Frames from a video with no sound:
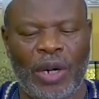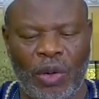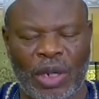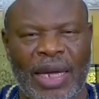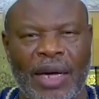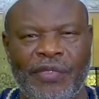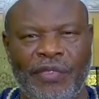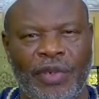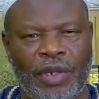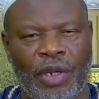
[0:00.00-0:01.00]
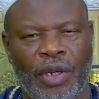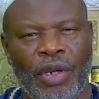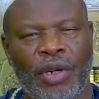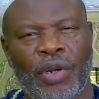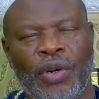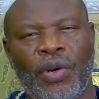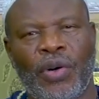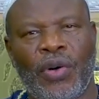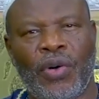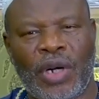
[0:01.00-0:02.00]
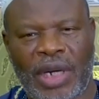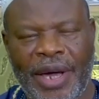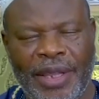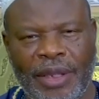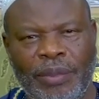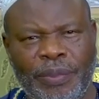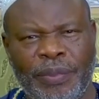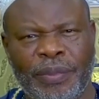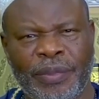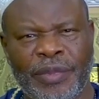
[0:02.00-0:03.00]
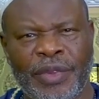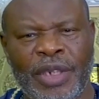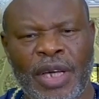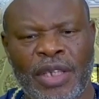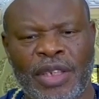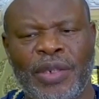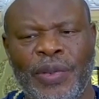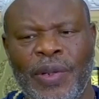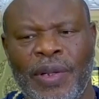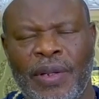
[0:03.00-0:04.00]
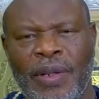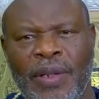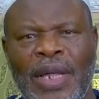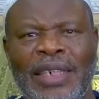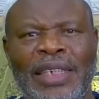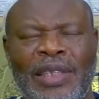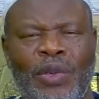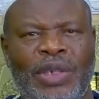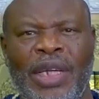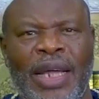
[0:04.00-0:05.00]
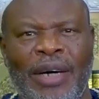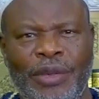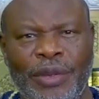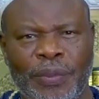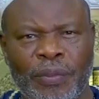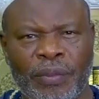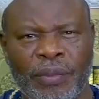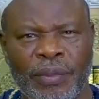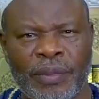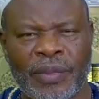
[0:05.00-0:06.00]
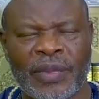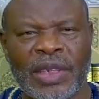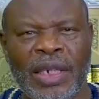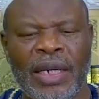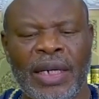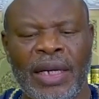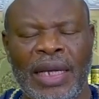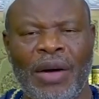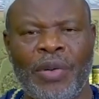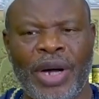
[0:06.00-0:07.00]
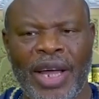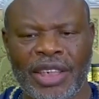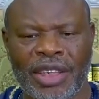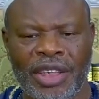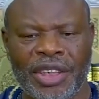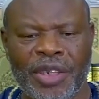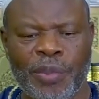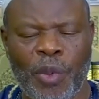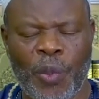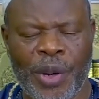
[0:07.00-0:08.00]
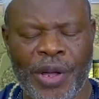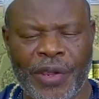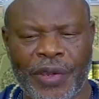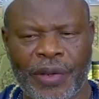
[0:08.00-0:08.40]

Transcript: will not love or guide them. So that is not allowed. Now, relationship with